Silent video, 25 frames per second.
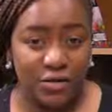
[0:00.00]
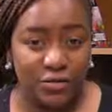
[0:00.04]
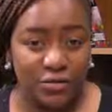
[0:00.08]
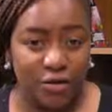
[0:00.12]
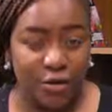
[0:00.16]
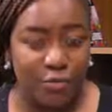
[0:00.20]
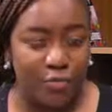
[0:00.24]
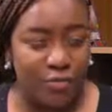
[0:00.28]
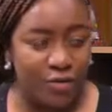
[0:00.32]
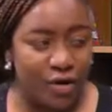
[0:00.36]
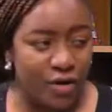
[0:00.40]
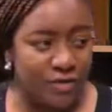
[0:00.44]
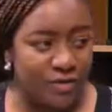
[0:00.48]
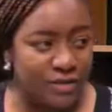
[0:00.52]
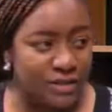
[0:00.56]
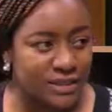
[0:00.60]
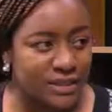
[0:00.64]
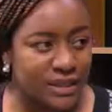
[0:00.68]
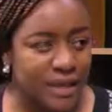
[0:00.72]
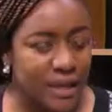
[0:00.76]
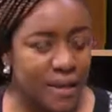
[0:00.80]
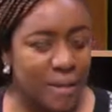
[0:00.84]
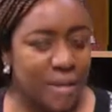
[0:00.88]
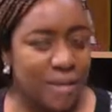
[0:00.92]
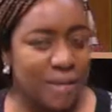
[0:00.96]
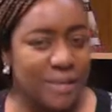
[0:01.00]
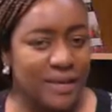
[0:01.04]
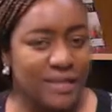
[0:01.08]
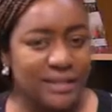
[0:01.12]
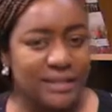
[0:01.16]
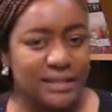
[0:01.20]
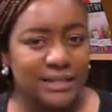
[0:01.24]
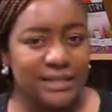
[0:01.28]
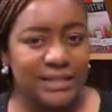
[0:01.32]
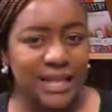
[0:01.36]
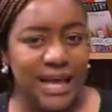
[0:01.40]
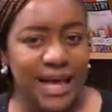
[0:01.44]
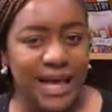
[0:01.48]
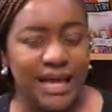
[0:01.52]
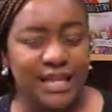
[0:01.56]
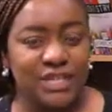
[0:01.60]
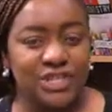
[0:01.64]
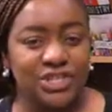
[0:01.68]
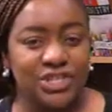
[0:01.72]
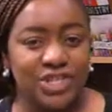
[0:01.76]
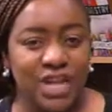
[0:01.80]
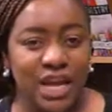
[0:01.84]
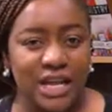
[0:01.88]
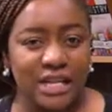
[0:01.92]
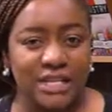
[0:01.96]
Province, Mr.
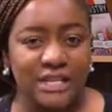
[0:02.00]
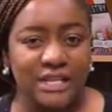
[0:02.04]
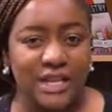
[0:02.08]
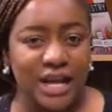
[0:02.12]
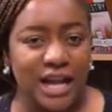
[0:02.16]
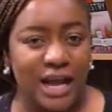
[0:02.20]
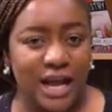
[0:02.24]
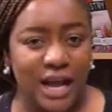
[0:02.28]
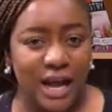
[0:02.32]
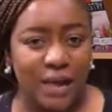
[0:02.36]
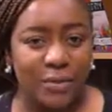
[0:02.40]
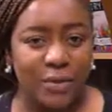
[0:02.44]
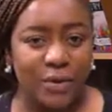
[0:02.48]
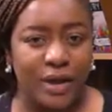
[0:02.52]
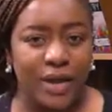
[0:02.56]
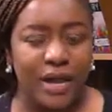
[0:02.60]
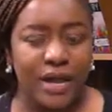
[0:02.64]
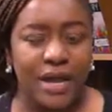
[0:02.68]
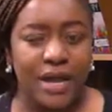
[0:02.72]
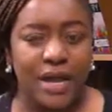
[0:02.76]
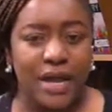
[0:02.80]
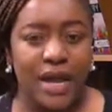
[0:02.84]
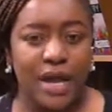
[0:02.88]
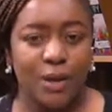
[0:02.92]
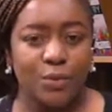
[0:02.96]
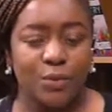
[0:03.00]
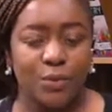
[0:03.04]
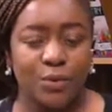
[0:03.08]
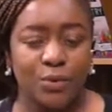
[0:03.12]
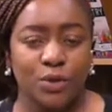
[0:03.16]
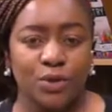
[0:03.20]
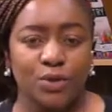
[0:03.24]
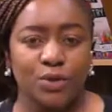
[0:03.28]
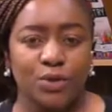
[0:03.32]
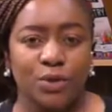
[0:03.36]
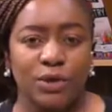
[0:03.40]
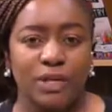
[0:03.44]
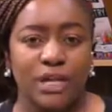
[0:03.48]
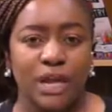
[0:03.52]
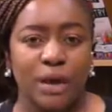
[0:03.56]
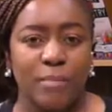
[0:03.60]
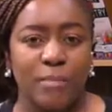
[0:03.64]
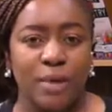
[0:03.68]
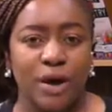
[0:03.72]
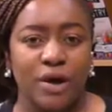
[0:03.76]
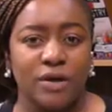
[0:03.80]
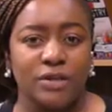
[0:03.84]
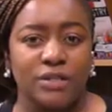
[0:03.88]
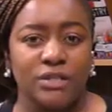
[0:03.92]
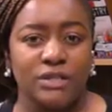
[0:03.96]
Chanda, Kabwe, and we were talking
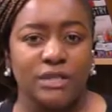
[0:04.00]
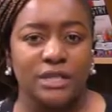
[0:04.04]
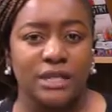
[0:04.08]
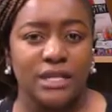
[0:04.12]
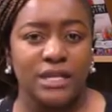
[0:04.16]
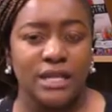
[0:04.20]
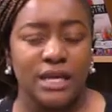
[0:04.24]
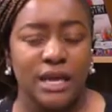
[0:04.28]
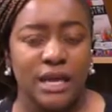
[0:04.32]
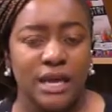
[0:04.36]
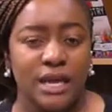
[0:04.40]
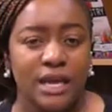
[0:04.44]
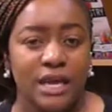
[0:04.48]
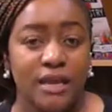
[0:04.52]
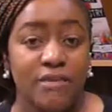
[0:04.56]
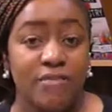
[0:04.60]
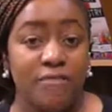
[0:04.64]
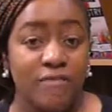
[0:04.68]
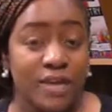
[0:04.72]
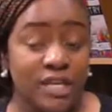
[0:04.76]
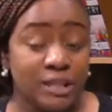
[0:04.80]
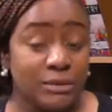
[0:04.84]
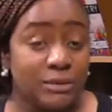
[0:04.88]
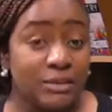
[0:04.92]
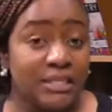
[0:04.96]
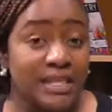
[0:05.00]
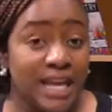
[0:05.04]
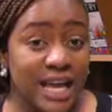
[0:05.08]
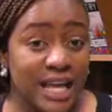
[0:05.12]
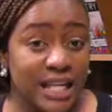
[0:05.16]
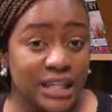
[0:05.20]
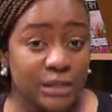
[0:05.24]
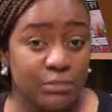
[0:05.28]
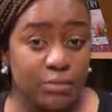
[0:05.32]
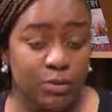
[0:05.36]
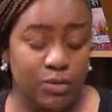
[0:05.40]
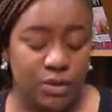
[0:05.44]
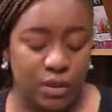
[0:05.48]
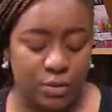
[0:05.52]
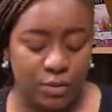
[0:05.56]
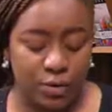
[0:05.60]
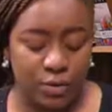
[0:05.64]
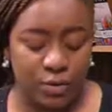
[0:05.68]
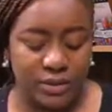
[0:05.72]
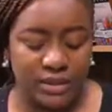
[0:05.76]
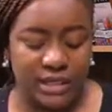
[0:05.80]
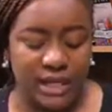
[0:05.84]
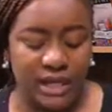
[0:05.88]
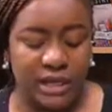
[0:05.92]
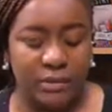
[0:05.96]
about the Investment Expo that will be
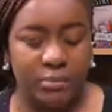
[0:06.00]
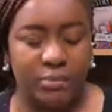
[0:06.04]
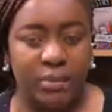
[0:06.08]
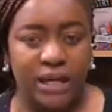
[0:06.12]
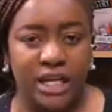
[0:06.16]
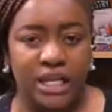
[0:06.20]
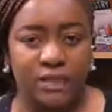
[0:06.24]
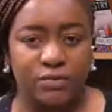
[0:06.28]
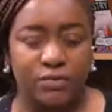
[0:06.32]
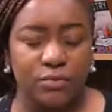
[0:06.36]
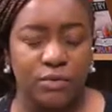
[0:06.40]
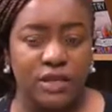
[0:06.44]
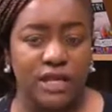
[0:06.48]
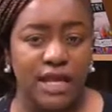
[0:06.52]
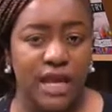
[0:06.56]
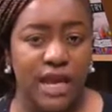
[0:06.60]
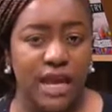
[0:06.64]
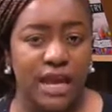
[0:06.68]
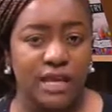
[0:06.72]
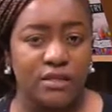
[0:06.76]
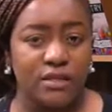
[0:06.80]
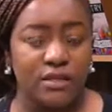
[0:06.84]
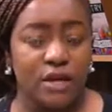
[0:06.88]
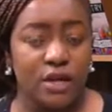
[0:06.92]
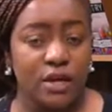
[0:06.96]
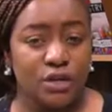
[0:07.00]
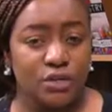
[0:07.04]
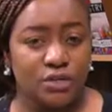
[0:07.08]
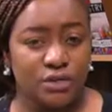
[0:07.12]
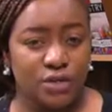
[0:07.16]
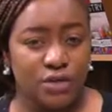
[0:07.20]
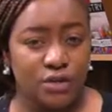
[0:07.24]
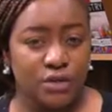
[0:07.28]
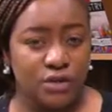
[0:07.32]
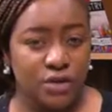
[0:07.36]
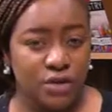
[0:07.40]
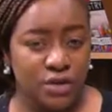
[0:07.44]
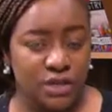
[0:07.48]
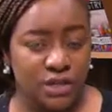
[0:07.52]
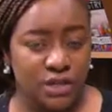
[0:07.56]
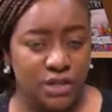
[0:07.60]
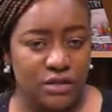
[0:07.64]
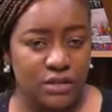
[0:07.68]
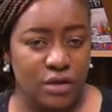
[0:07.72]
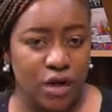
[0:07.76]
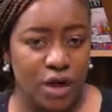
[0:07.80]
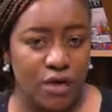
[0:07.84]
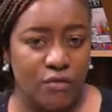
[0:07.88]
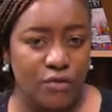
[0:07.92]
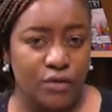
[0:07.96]
taking place from the 8th to the 13th
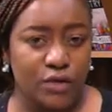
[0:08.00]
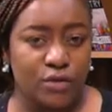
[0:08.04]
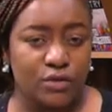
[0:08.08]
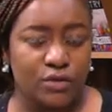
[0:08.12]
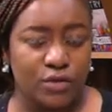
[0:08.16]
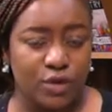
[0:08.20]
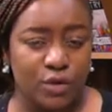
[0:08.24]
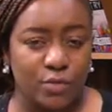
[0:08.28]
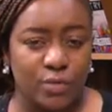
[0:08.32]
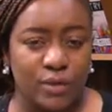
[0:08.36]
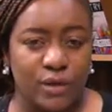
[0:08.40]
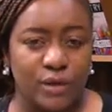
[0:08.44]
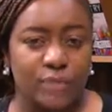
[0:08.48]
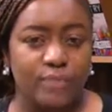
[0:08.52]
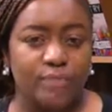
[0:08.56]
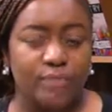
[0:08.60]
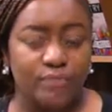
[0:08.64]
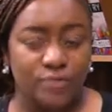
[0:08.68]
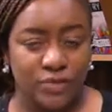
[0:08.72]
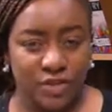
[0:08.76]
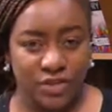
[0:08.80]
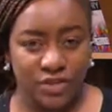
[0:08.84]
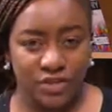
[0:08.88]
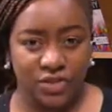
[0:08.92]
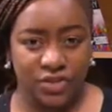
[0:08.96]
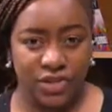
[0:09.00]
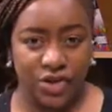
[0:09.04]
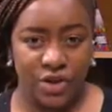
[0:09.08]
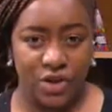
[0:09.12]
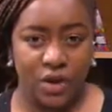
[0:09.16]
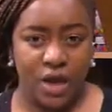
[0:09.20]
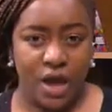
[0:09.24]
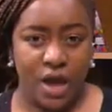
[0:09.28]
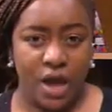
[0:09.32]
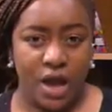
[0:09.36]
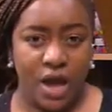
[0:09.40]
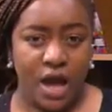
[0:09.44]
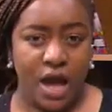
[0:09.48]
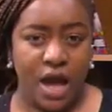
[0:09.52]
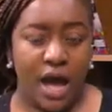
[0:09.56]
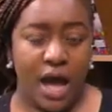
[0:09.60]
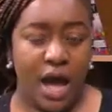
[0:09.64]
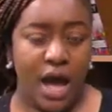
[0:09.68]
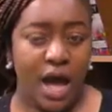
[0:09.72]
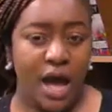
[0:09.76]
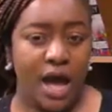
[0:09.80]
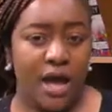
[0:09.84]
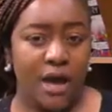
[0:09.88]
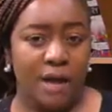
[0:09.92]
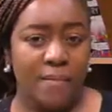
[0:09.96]
of October this year.
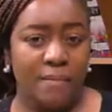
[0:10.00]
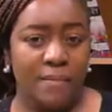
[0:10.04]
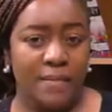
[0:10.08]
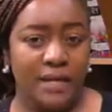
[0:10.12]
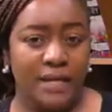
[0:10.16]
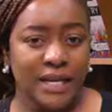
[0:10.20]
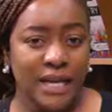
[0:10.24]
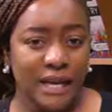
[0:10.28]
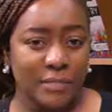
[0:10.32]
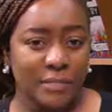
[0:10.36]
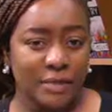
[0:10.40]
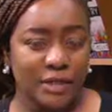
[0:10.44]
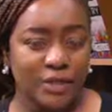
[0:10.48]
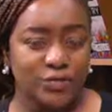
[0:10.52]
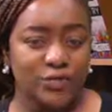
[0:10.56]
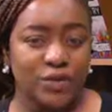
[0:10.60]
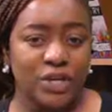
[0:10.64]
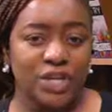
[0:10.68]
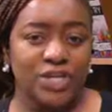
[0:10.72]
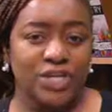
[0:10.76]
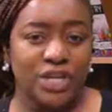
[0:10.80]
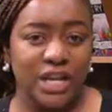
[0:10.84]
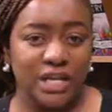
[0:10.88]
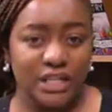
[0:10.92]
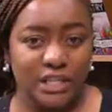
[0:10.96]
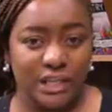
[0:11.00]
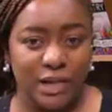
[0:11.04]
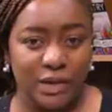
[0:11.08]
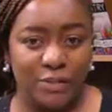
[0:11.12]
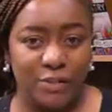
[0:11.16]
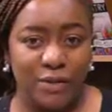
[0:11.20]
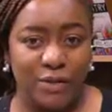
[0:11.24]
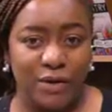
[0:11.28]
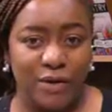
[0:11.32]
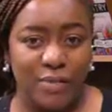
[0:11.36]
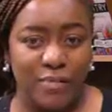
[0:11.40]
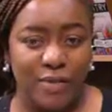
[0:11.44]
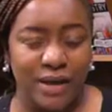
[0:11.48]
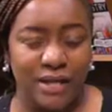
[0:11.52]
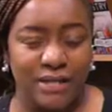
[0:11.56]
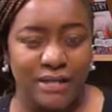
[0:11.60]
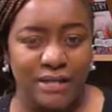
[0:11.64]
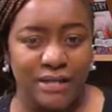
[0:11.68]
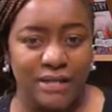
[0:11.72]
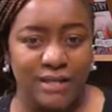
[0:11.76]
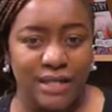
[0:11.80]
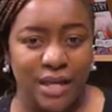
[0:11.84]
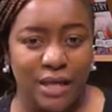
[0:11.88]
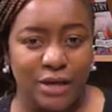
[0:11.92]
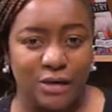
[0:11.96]
My name is Francesca Phiri-Banda.
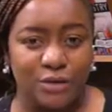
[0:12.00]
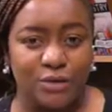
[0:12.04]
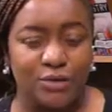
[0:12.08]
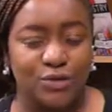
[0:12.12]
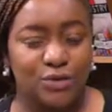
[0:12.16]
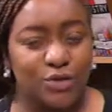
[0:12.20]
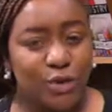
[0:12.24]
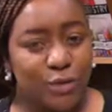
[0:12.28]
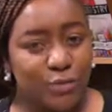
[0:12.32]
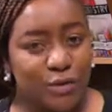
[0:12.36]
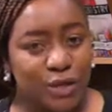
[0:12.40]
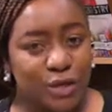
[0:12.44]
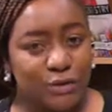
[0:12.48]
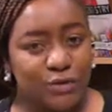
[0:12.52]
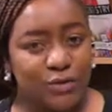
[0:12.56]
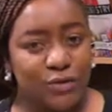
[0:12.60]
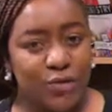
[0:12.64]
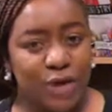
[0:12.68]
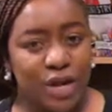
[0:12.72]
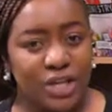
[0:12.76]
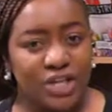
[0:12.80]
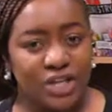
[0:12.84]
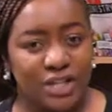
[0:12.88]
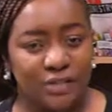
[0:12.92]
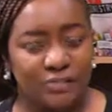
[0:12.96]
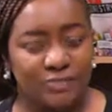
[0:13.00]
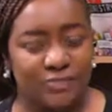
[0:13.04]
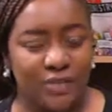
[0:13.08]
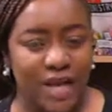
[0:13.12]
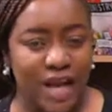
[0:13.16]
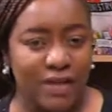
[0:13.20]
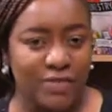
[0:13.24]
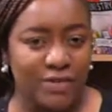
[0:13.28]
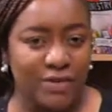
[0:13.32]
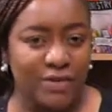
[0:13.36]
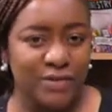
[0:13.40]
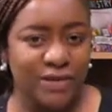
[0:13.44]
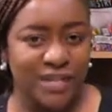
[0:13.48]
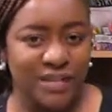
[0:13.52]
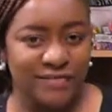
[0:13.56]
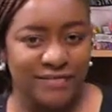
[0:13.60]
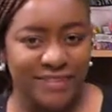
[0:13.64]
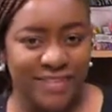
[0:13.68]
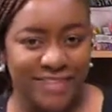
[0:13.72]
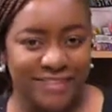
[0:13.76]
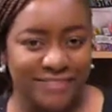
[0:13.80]
Thank you so much for watching. Have a good evening.